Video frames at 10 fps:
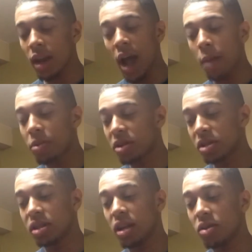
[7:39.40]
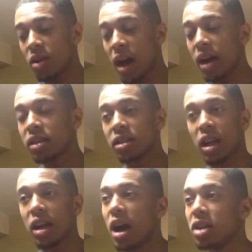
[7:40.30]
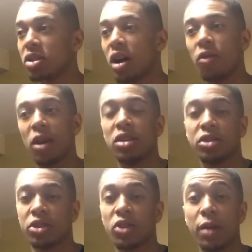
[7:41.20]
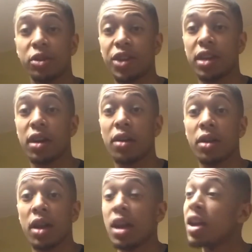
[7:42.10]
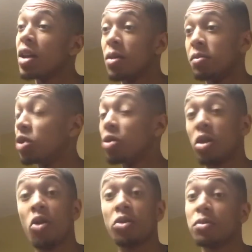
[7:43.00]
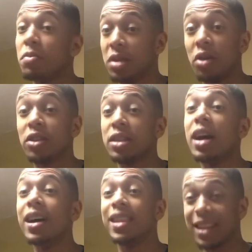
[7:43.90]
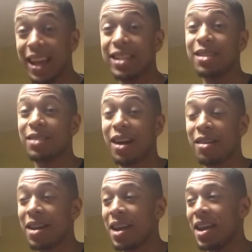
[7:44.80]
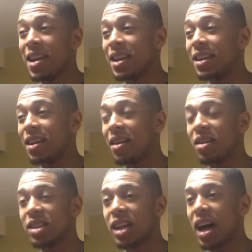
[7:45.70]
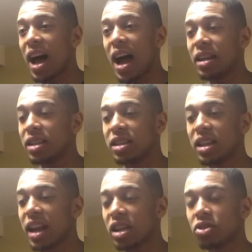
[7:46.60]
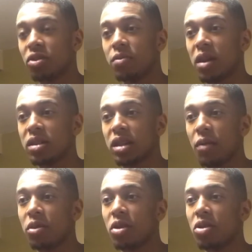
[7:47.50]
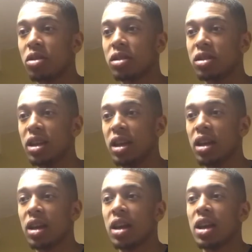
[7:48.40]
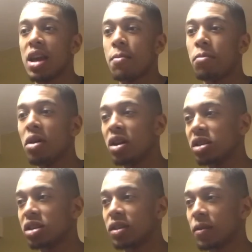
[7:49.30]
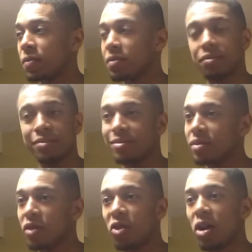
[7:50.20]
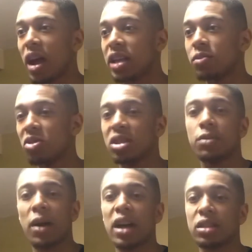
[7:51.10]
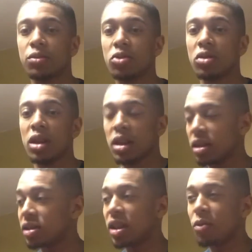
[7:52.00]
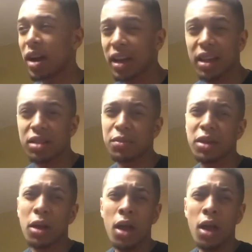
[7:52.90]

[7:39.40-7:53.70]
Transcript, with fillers: I appreciate you guys. 100, over 100 subscribers right now. Doing going the, the lazy route. You know, uh, just the next three months, I'm really going to see and push for as much as possible to see where that gets me.